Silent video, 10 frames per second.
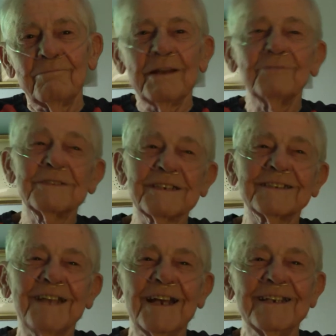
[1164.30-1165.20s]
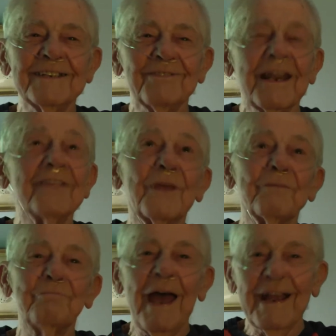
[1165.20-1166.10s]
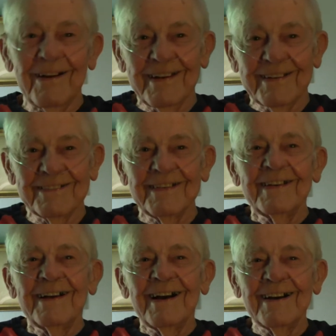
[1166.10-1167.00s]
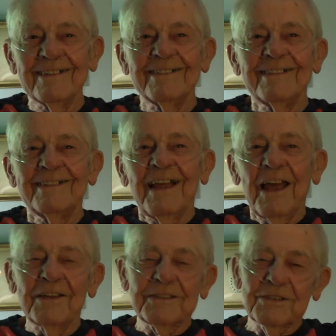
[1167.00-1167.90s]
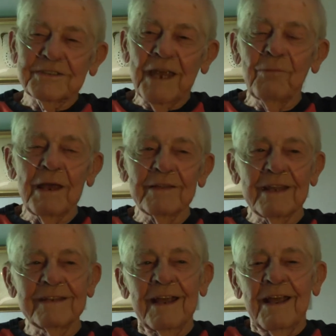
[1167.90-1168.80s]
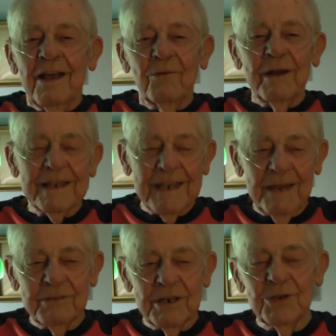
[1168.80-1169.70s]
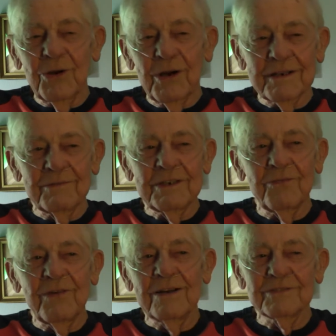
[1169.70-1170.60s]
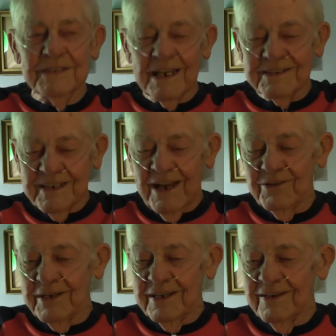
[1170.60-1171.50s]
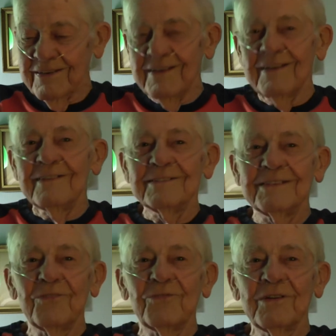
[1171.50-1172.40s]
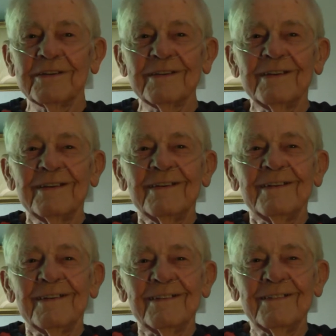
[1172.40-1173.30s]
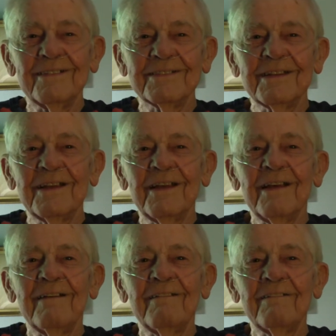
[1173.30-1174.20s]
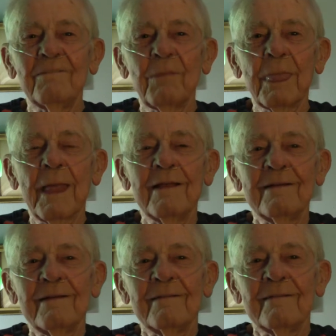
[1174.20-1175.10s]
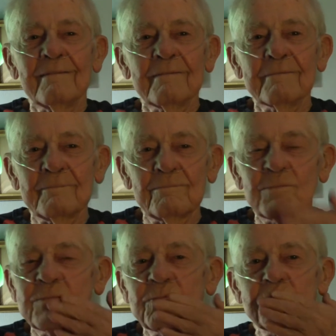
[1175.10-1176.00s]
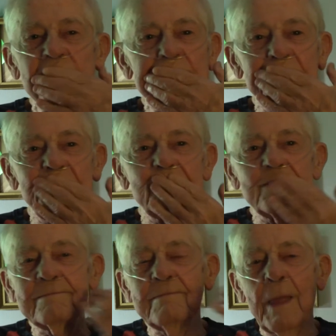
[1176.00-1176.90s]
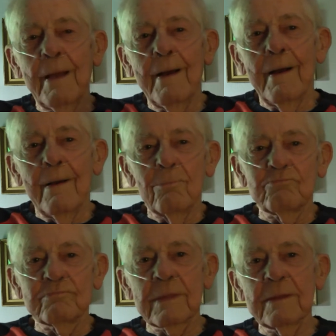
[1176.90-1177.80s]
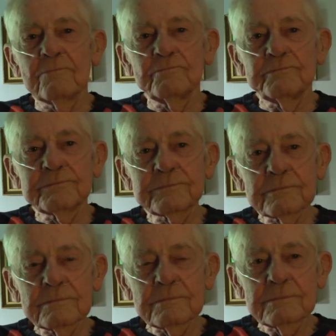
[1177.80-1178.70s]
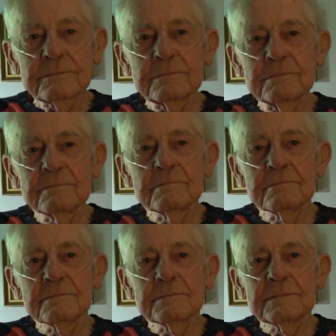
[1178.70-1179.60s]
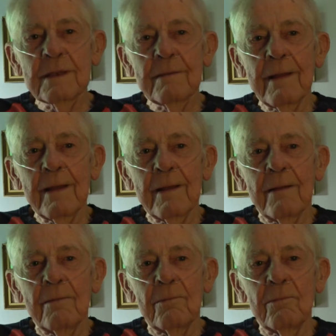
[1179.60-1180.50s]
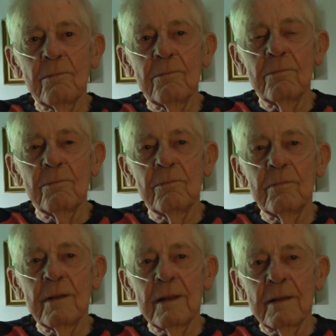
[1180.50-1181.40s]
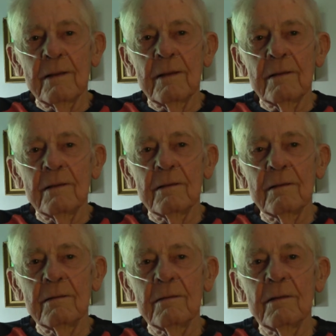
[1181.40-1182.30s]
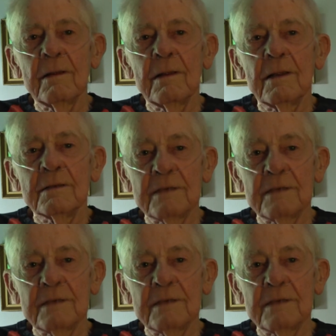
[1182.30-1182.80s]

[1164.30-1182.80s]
But it was exciting when I think back on it. Um, and it's the same way that when I came to New York and when you found sex down here, it's different. Uh, well, let's let's let's talk about that then. Let's let's uh, segue into. Coming to New York, nineteen sixty.